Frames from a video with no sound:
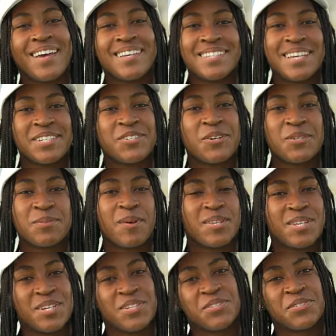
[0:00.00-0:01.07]
guess I chose my
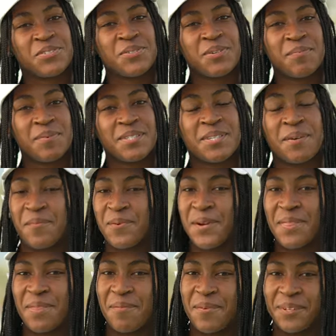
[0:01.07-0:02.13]
tennis shoe to be somewhere
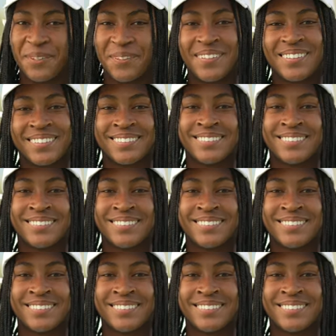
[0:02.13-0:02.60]
in the middle.